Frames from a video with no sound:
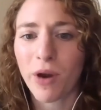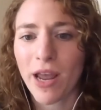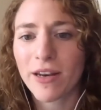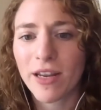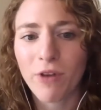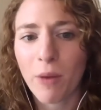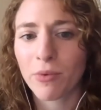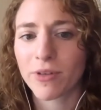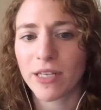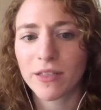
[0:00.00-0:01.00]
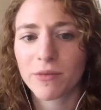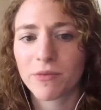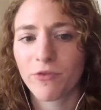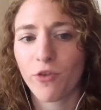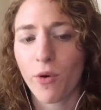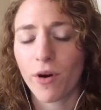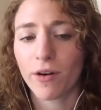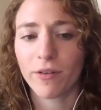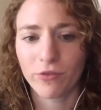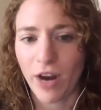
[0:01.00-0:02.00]
represents for
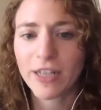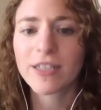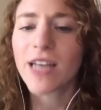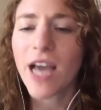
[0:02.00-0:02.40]
Vredestein?